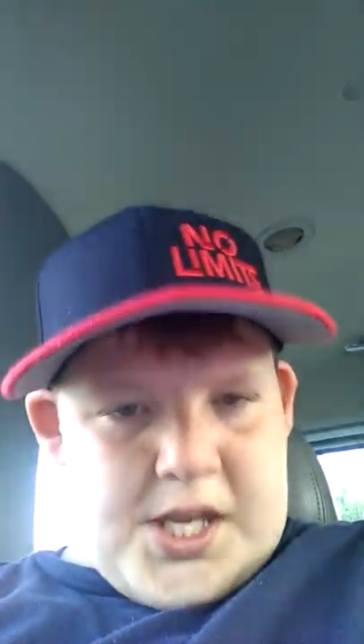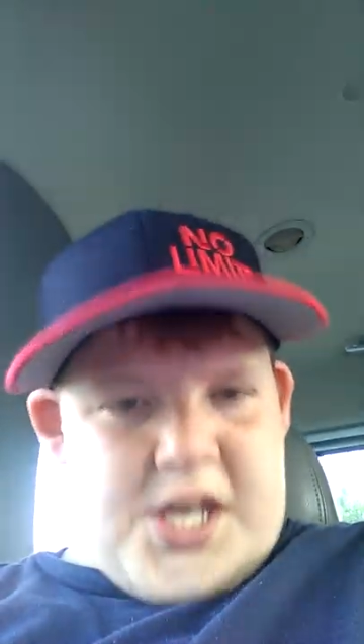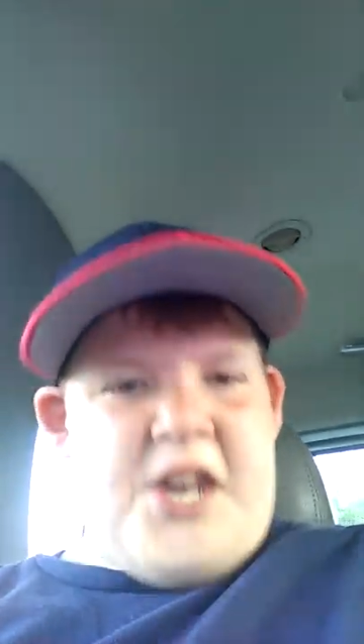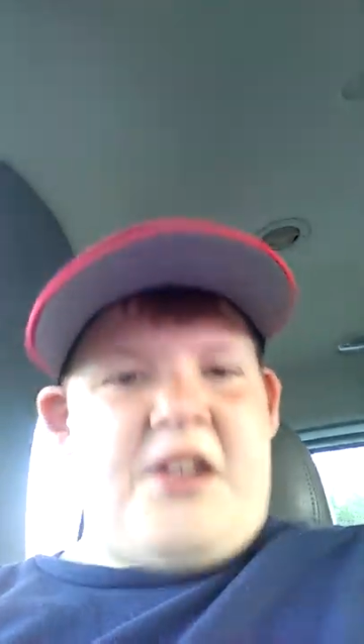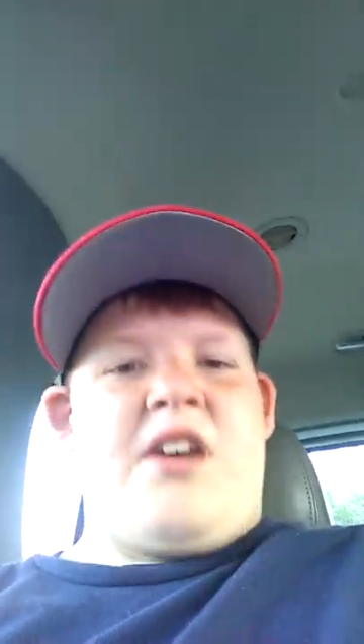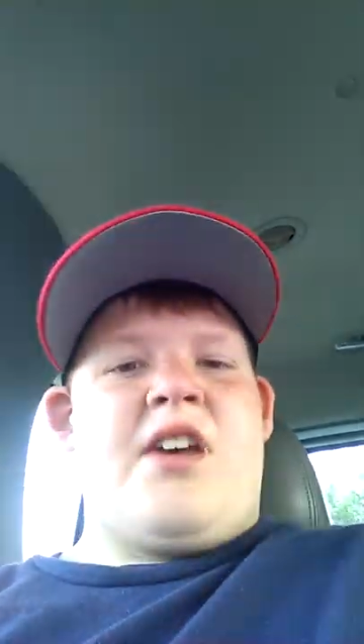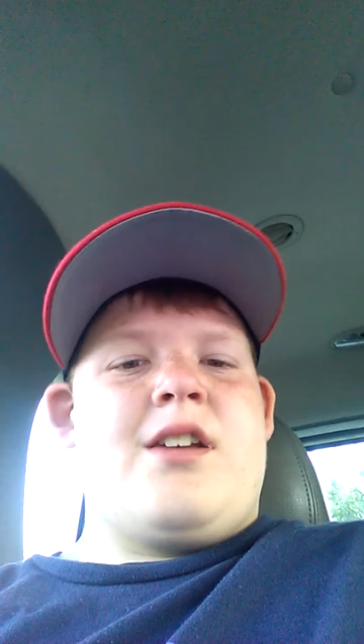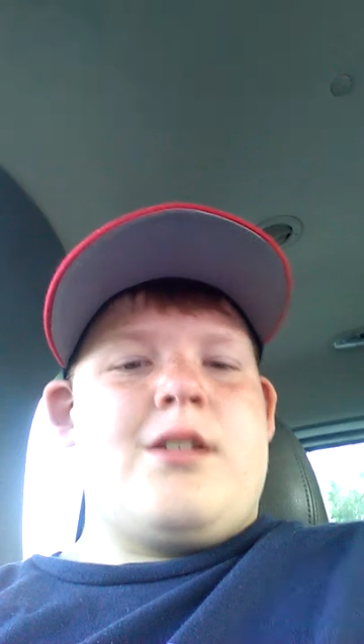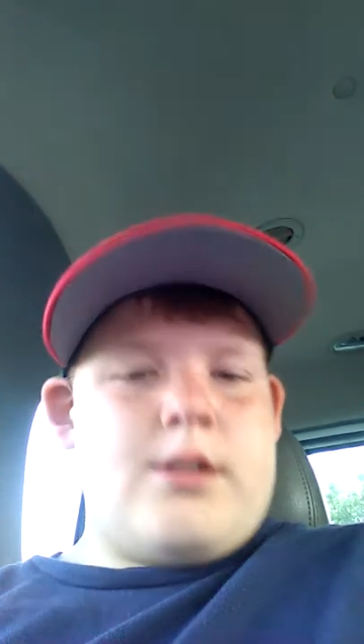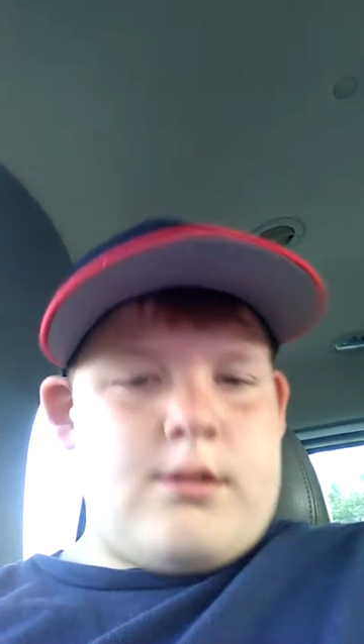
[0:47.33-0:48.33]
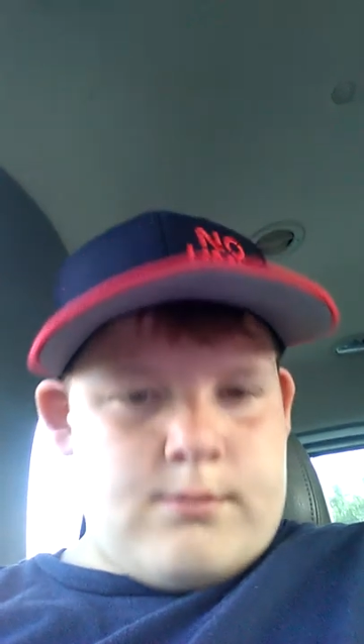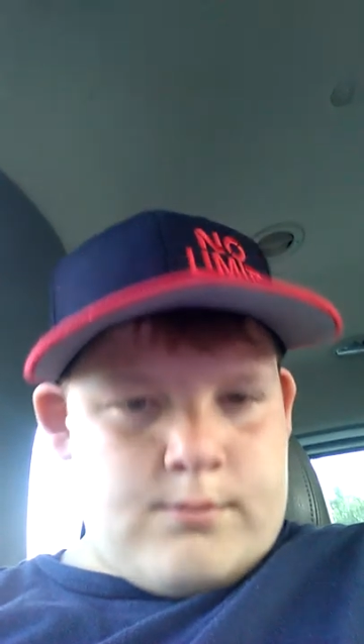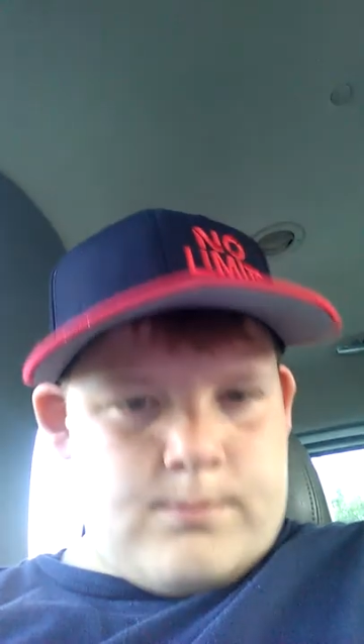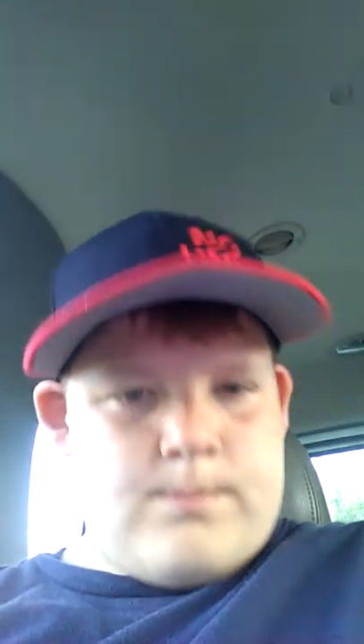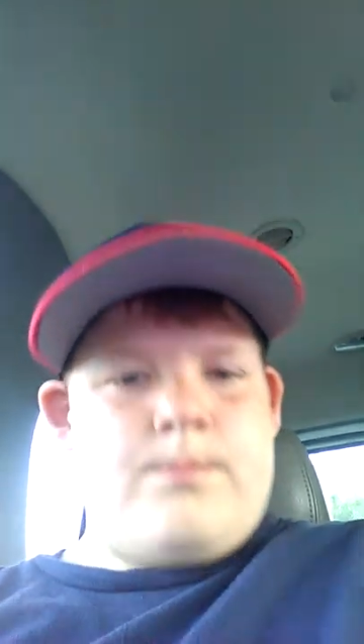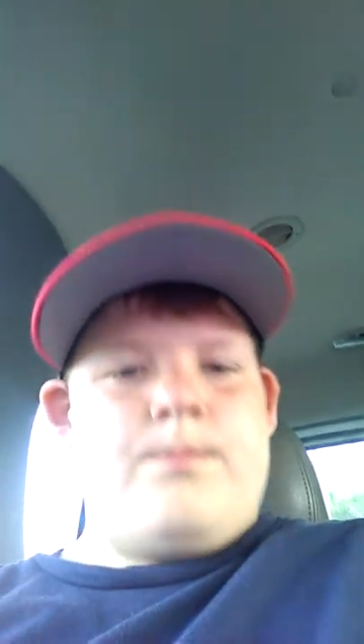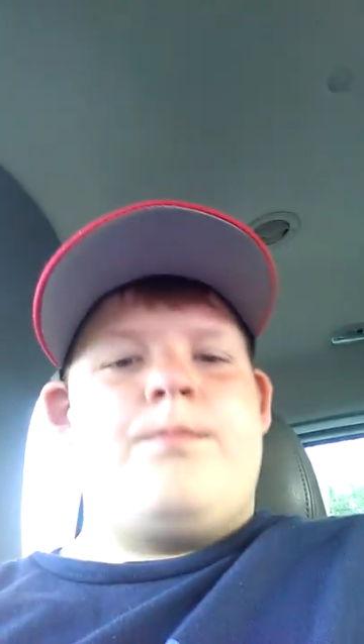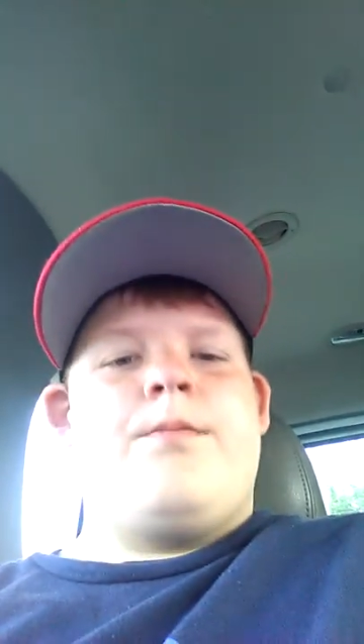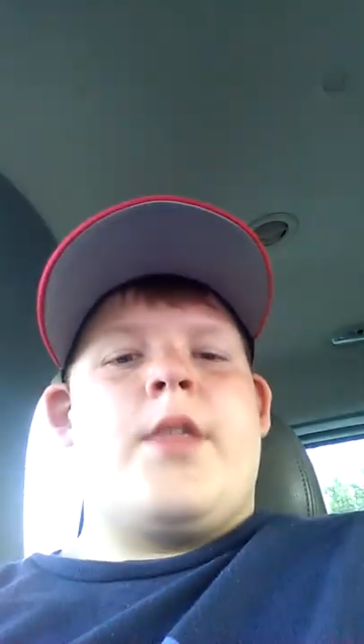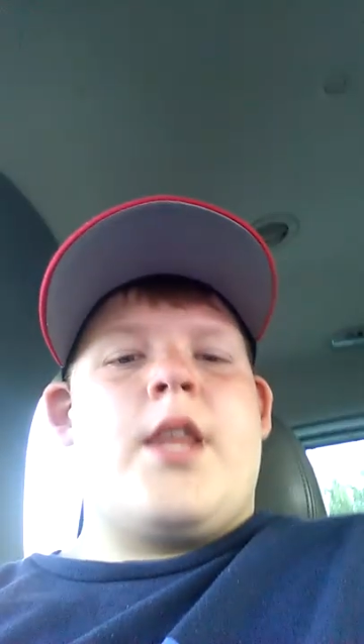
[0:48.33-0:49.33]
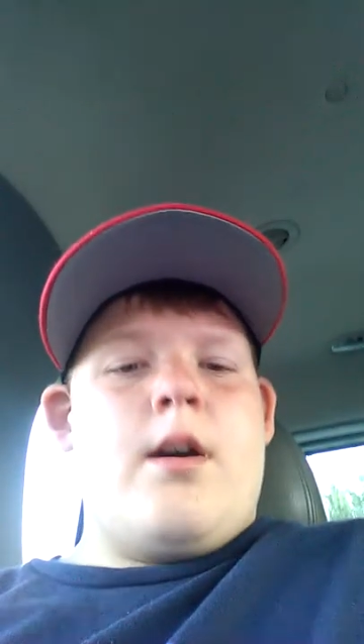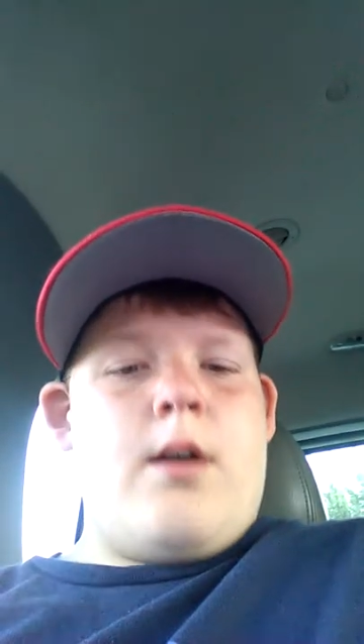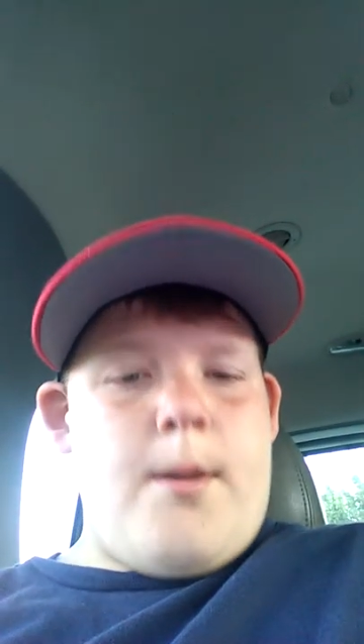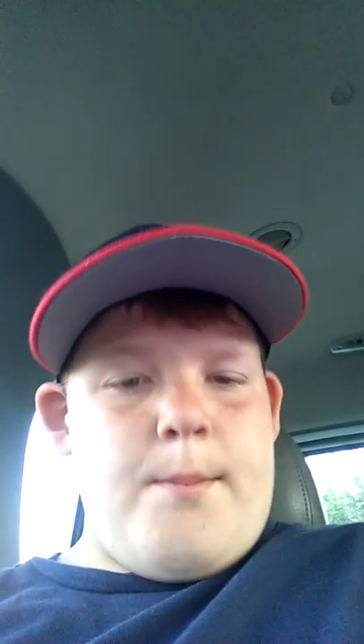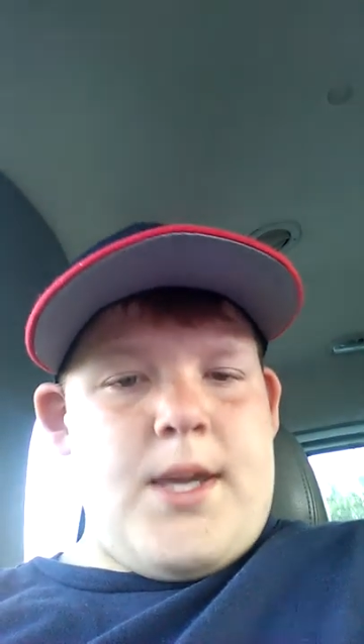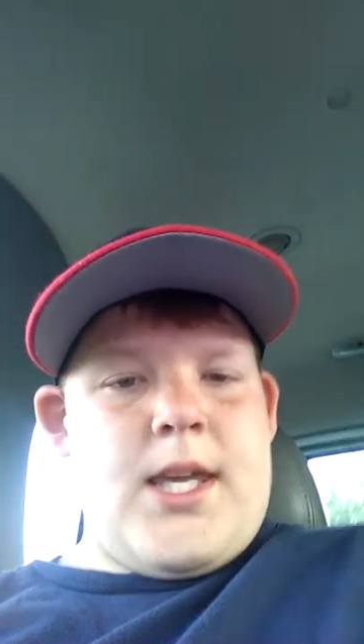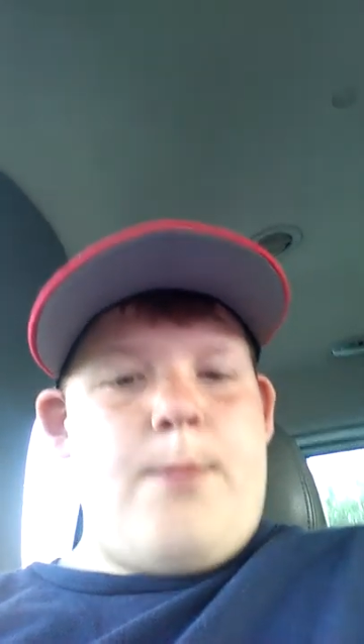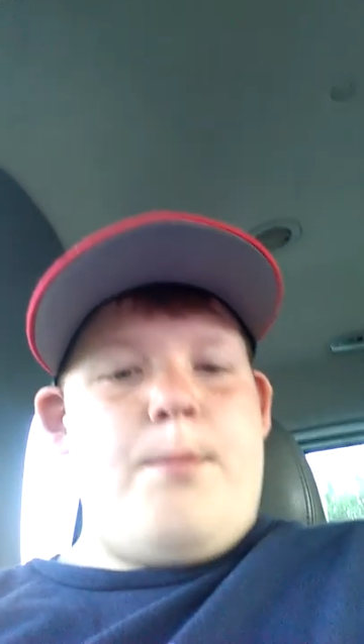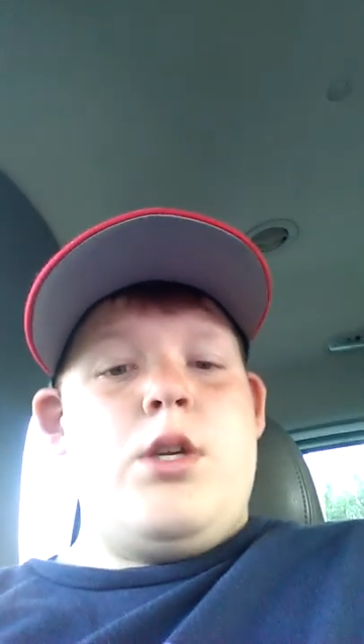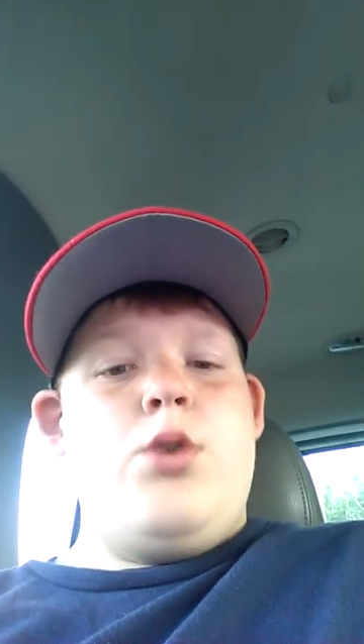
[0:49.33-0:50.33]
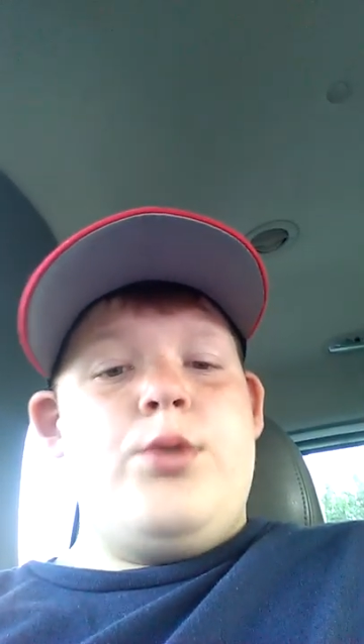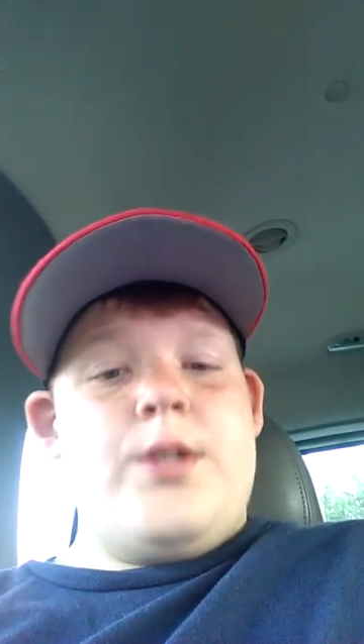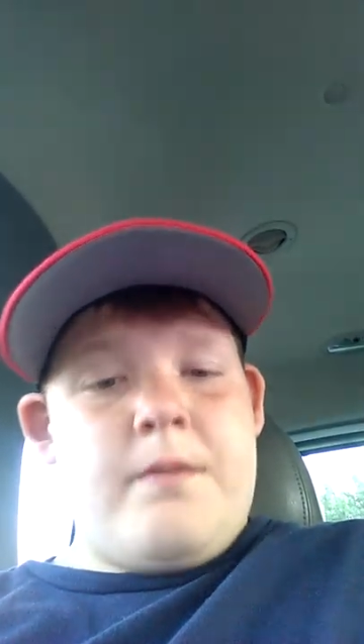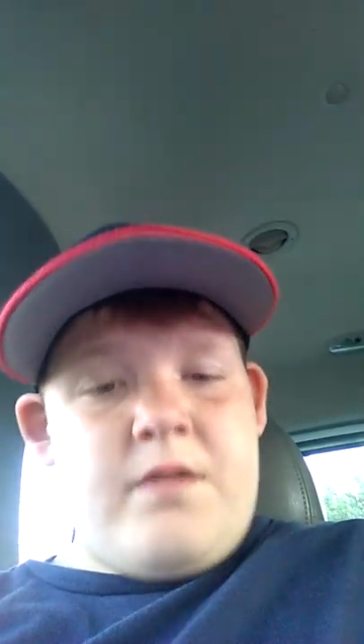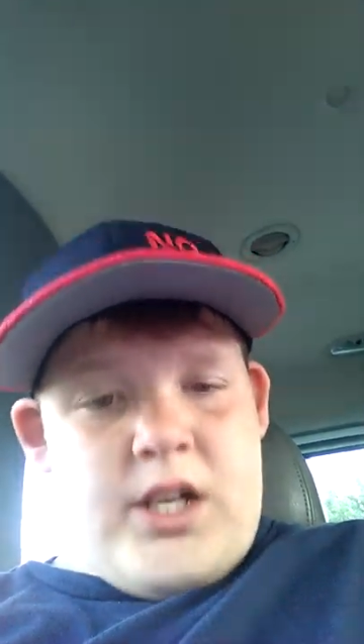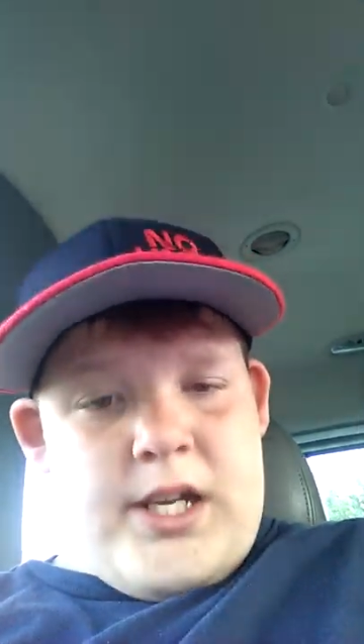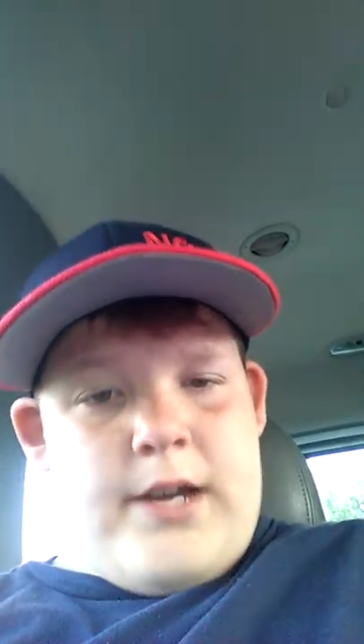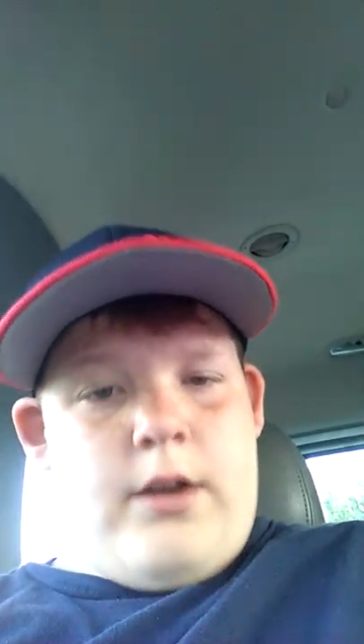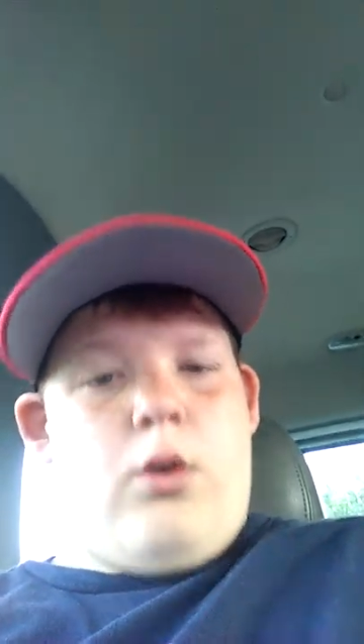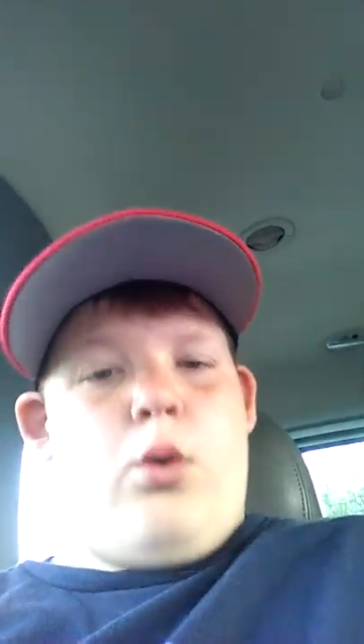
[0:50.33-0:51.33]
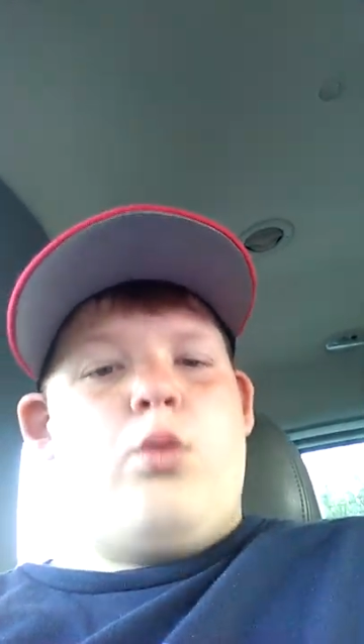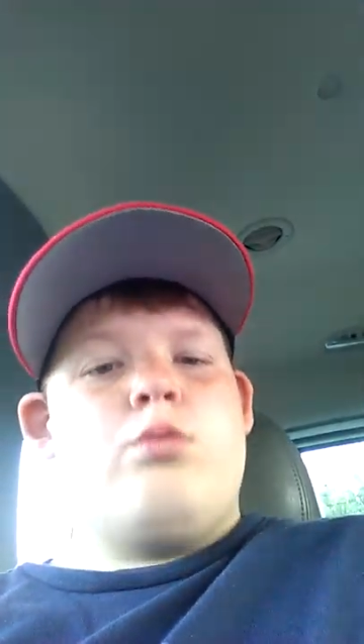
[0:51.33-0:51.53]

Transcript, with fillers: Yeah, yeah. Mom, to get your cup? I'm making a music video.